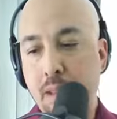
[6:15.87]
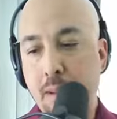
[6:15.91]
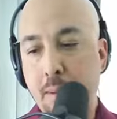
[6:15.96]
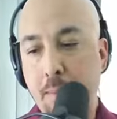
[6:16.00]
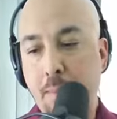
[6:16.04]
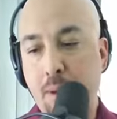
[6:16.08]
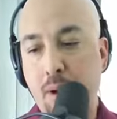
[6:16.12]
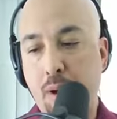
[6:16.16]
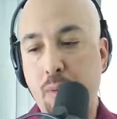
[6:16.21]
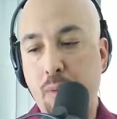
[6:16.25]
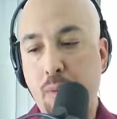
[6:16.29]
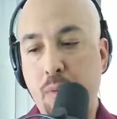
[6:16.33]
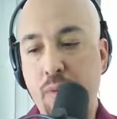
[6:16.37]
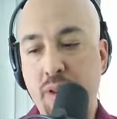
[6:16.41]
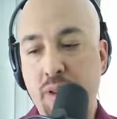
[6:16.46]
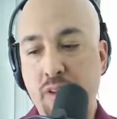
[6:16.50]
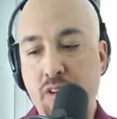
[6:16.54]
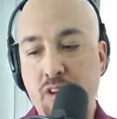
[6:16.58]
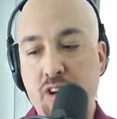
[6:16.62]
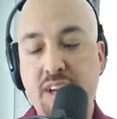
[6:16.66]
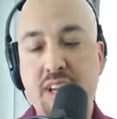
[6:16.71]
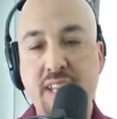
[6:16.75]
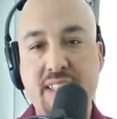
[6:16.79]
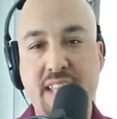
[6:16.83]
But when we
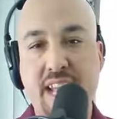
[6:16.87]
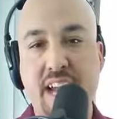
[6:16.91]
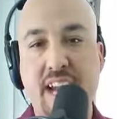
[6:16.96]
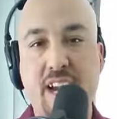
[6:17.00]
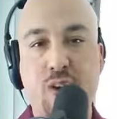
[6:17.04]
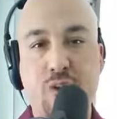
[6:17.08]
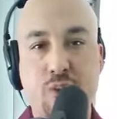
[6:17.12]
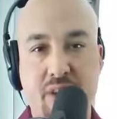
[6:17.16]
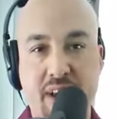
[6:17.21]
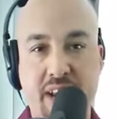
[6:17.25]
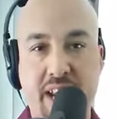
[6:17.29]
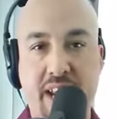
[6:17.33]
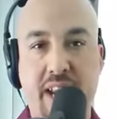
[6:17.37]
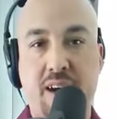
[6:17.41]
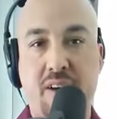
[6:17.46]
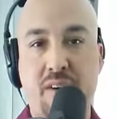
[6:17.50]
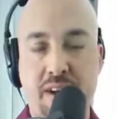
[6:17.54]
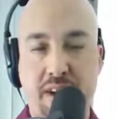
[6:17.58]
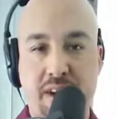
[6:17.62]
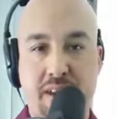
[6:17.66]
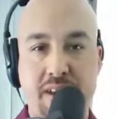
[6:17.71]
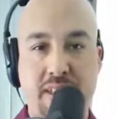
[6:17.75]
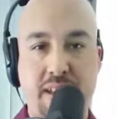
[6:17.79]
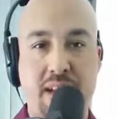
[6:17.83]
look at that gray
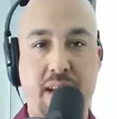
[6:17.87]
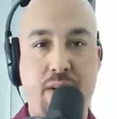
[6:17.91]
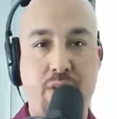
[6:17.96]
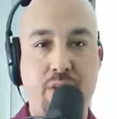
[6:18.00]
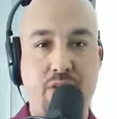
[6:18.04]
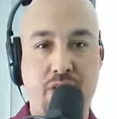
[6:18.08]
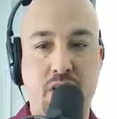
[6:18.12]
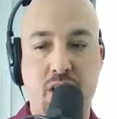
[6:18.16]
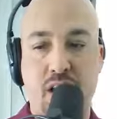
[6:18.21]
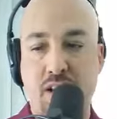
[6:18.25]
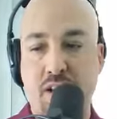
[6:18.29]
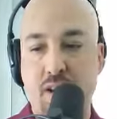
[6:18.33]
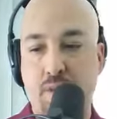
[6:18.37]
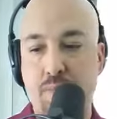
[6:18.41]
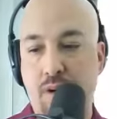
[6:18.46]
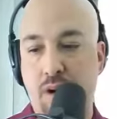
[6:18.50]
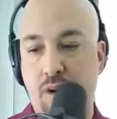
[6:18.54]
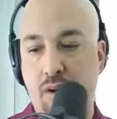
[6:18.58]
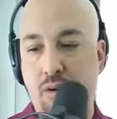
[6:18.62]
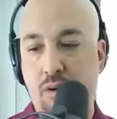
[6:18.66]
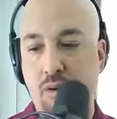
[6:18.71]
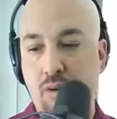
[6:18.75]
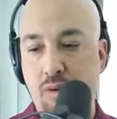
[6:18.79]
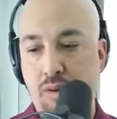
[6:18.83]
area that I was talking
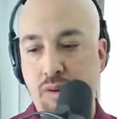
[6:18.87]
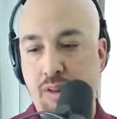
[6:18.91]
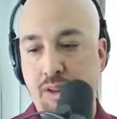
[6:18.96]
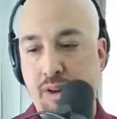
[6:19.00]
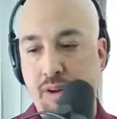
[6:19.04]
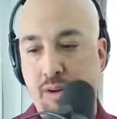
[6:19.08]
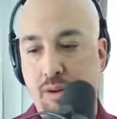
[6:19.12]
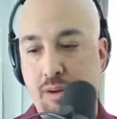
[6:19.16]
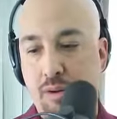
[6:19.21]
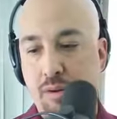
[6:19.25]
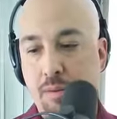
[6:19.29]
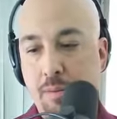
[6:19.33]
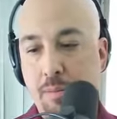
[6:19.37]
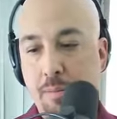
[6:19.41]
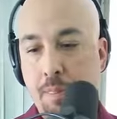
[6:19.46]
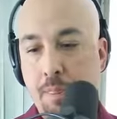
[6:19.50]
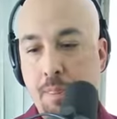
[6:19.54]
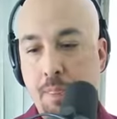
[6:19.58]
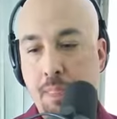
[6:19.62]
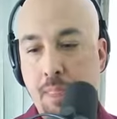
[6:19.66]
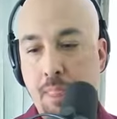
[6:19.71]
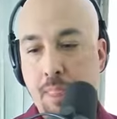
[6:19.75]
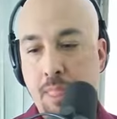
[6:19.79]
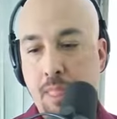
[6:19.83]
about earlier
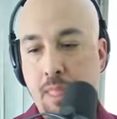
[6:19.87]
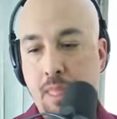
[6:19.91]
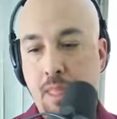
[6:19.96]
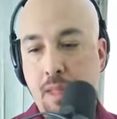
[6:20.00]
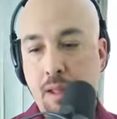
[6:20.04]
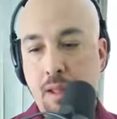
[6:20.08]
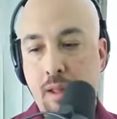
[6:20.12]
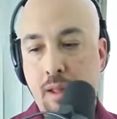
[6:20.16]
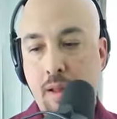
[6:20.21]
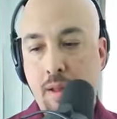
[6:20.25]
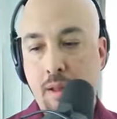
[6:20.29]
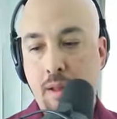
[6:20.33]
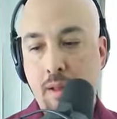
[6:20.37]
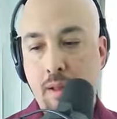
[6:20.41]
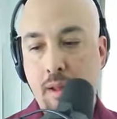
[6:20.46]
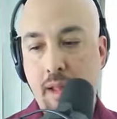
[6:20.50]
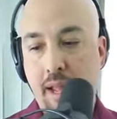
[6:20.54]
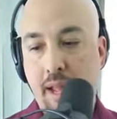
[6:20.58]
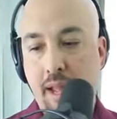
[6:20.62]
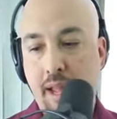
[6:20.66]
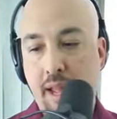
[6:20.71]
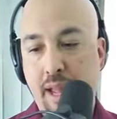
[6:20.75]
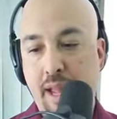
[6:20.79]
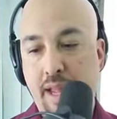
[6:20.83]

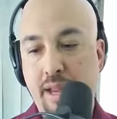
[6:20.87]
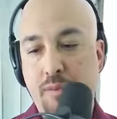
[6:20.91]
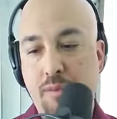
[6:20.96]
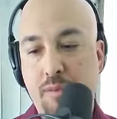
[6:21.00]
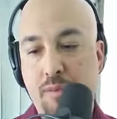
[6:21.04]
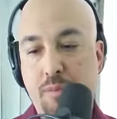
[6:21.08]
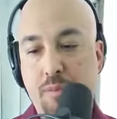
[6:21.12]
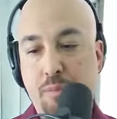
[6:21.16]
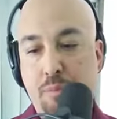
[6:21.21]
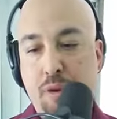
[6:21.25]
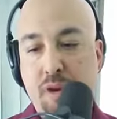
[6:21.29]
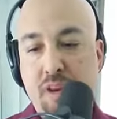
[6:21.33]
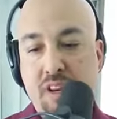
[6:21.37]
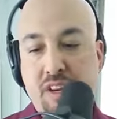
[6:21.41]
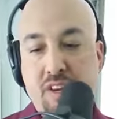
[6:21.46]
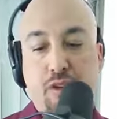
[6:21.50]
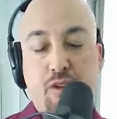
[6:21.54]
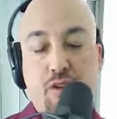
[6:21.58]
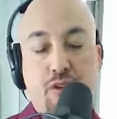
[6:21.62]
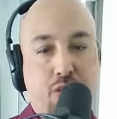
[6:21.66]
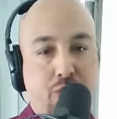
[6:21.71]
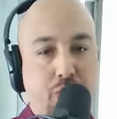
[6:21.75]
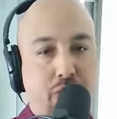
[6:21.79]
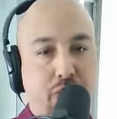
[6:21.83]
and putting
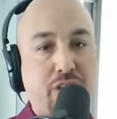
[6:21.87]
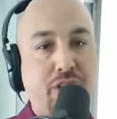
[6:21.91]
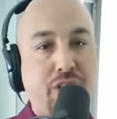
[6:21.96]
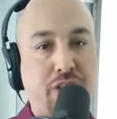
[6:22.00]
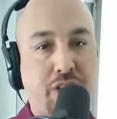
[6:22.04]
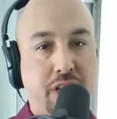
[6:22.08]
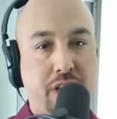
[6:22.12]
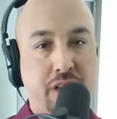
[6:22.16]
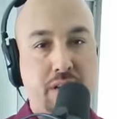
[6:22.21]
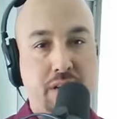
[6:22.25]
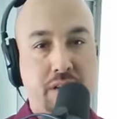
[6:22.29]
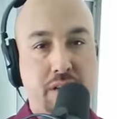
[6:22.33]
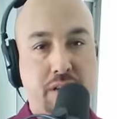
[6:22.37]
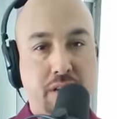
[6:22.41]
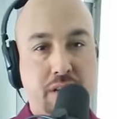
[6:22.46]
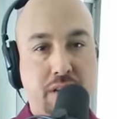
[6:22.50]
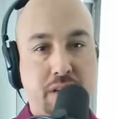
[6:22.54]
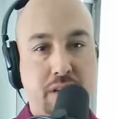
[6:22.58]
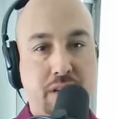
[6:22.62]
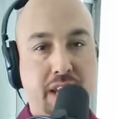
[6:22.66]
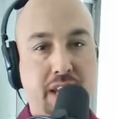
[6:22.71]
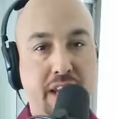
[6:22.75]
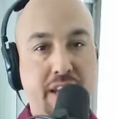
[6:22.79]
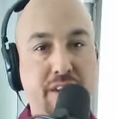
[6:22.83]

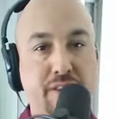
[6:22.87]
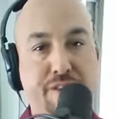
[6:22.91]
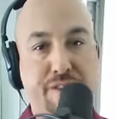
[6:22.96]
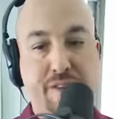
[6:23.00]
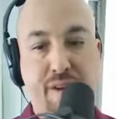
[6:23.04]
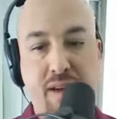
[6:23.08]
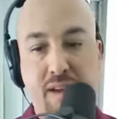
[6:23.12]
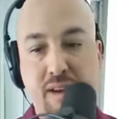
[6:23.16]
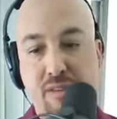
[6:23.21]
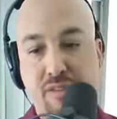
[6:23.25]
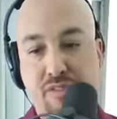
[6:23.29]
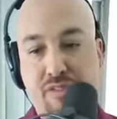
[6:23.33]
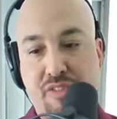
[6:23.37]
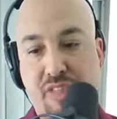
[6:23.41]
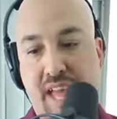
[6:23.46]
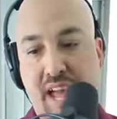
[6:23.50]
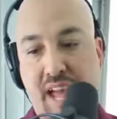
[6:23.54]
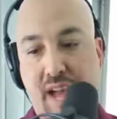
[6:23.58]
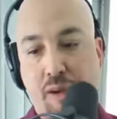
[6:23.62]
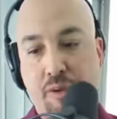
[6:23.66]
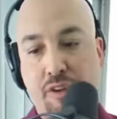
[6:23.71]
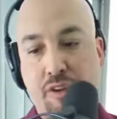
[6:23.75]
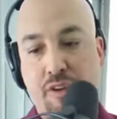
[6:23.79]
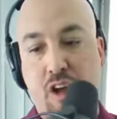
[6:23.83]
nutrition in front of
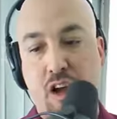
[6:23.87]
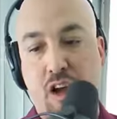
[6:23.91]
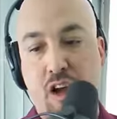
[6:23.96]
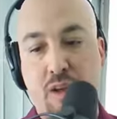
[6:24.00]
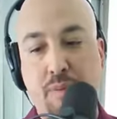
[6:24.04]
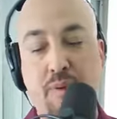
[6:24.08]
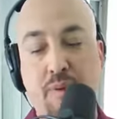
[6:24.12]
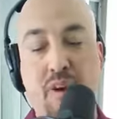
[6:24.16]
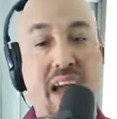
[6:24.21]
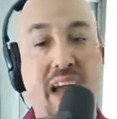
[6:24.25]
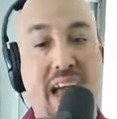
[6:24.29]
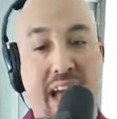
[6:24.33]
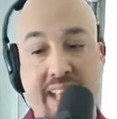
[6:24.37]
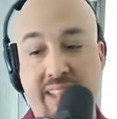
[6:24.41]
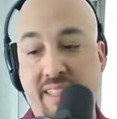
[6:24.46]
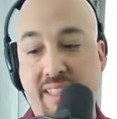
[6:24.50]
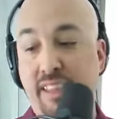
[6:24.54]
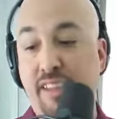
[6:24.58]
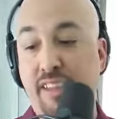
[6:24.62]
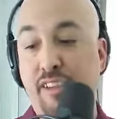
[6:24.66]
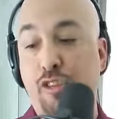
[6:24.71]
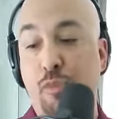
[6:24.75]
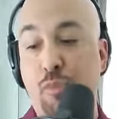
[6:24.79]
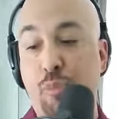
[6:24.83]
that, we talk about
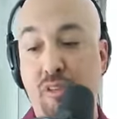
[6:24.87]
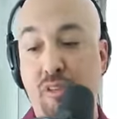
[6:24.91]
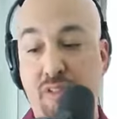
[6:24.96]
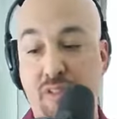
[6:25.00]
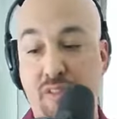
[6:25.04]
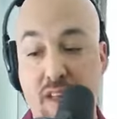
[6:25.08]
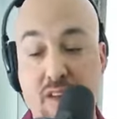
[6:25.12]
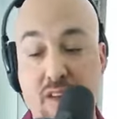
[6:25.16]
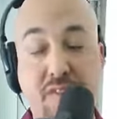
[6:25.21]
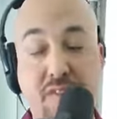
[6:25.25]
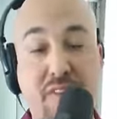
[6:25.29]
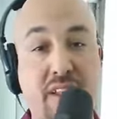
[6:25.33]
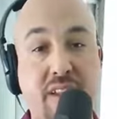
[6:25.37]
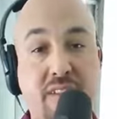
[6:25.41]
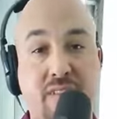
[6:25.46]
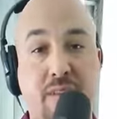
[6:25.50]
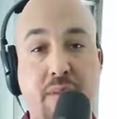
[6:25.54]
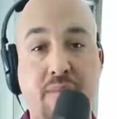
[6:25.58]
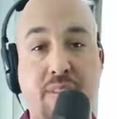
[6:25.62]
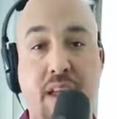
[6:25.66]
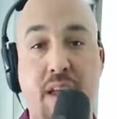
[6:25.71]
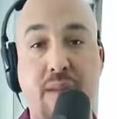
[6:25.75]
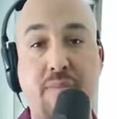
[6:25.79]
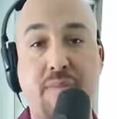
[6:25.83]
athletes specifically,
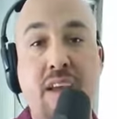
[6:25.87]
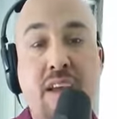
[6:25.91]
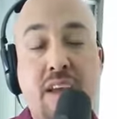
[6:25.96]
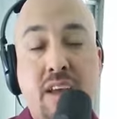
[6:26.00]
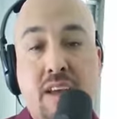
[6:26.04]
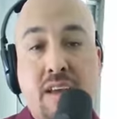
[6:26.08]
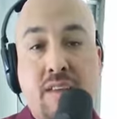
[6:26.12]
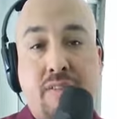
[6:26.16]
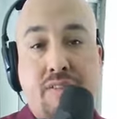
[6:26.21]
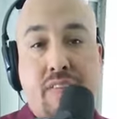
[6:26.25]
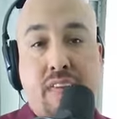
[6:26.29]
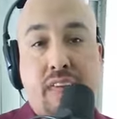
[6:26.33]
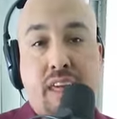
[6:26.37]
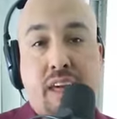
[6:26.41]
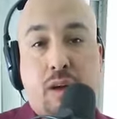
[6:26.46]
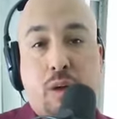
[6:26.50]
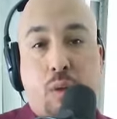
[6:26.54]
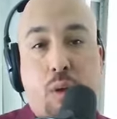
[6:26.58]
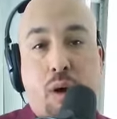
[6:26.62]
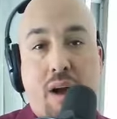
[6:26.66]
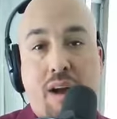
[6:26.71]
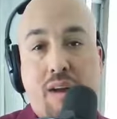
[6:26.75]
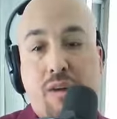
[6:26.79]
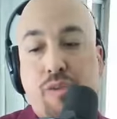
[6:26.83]
sometimes they
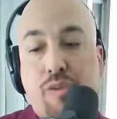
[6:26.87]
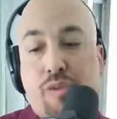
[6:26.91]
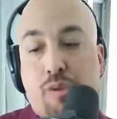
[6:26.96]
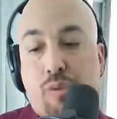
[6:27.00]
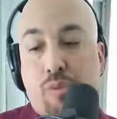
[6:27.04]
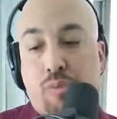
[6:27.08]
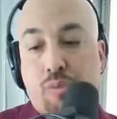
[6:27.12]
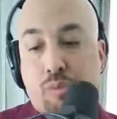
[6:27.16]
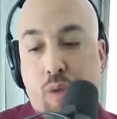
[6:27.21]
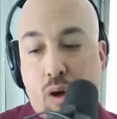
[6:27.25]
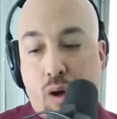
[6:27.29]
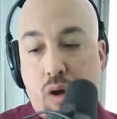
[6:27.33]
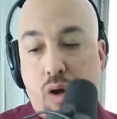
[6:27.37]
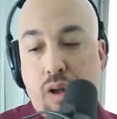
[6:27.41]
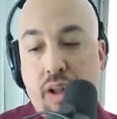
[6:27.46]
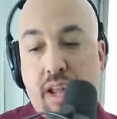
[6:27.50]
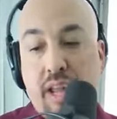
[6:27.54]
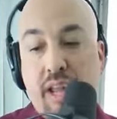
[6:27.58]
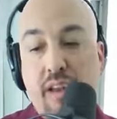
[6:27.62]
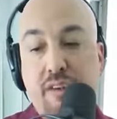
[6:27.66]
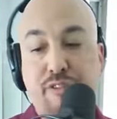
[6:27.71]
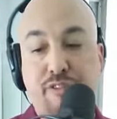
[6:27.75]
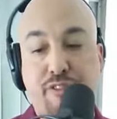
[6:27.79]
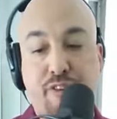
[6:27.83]
acquire the
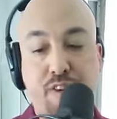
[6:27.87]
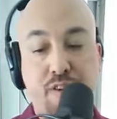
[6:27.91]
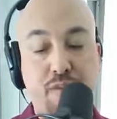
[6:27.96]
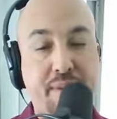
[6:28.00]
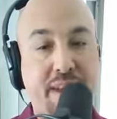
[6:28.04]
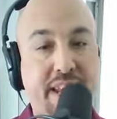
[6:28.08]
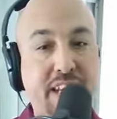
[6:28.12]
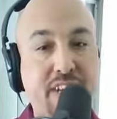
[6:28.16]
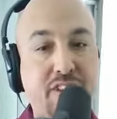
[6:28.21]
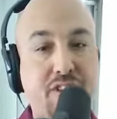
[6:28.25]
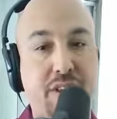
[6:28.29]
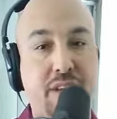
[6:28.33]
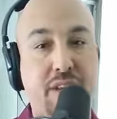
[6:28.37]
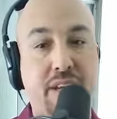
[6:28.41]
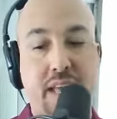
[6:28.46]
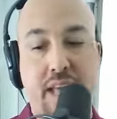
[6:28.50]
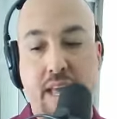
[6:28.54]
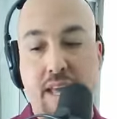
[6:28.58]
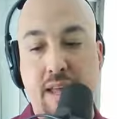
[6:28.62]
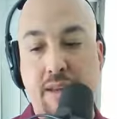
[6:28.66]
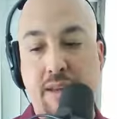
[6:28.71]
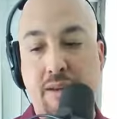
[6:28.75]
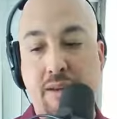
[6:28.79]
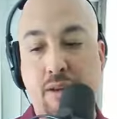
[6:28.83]
wrong information
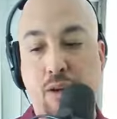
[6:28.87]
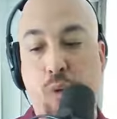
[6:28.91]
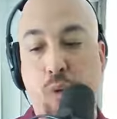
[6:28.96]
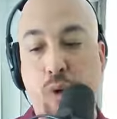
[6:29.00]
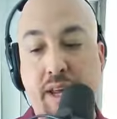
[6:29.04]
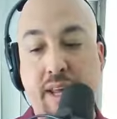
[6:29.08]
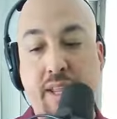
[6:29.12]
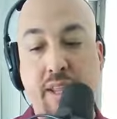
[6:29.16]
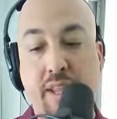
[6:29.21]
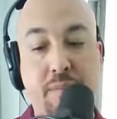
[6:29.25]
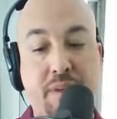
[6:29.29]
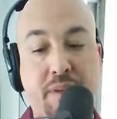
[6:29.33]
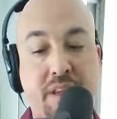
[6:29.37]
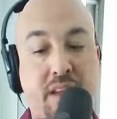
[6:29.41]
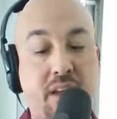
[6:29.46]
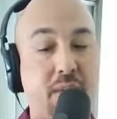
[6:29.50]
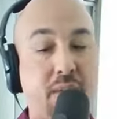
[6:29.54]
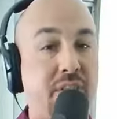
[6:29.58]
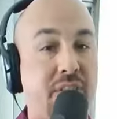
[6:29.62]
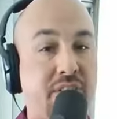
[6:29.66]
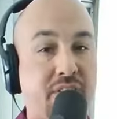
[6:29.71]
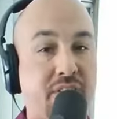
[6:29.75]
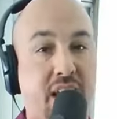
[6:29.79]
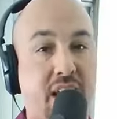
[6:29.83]
and quickly
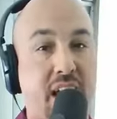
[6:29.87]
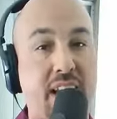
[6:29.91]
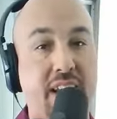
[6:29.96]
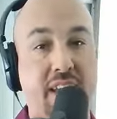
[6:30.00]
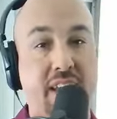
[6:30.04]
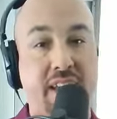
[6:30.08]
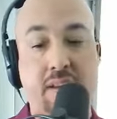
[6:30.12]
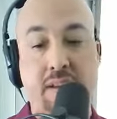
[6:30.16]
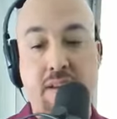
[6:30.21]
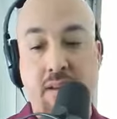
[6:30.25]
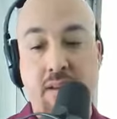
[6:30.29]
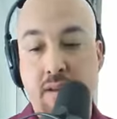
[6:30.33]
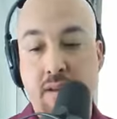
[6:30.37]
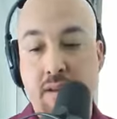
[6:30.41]
become misguided